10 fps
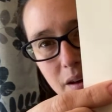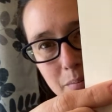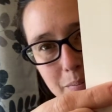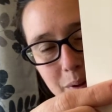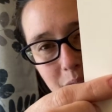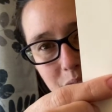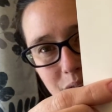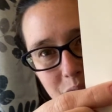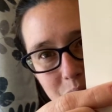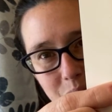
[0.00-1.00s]
the
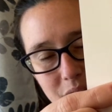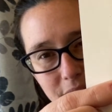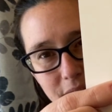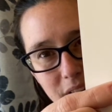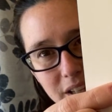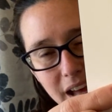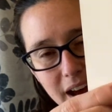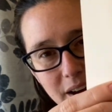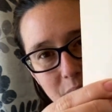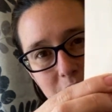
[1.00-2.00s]
blue
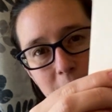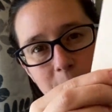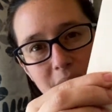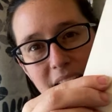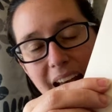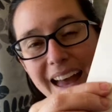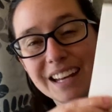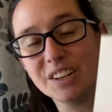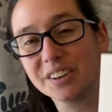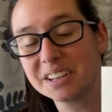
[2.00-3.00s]
cloud
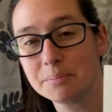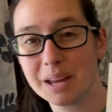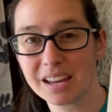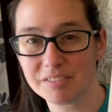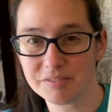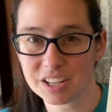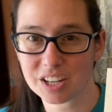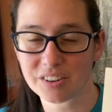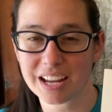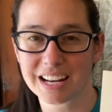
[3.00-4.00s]
and you're going to make a
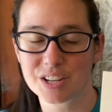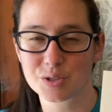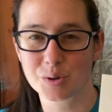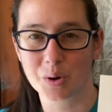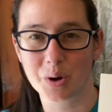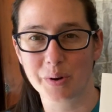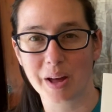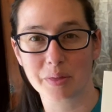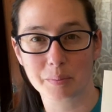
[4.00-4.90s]
figure eight as you go around the